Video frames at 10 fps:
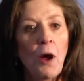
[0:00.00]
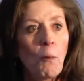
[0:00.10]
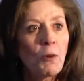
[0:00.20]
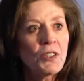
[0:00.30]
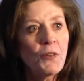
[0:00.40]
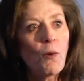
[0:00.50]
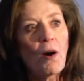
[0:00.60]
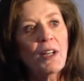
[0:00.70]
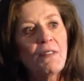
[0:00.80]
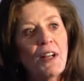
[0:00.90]
Most of you
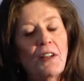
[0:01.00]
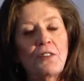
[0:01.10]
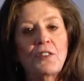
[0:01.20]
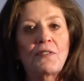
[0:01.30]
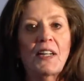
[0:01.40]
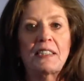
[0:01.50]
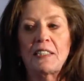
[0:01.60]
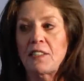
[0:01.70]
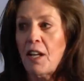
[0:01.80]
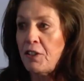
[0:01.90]
aren't even on your
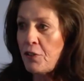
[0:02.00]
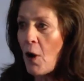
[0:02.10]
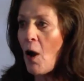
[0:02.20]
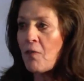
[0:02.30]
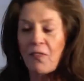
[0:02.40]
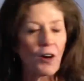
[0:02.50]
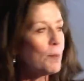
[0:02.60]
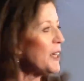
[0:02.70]
devices. Do you know how far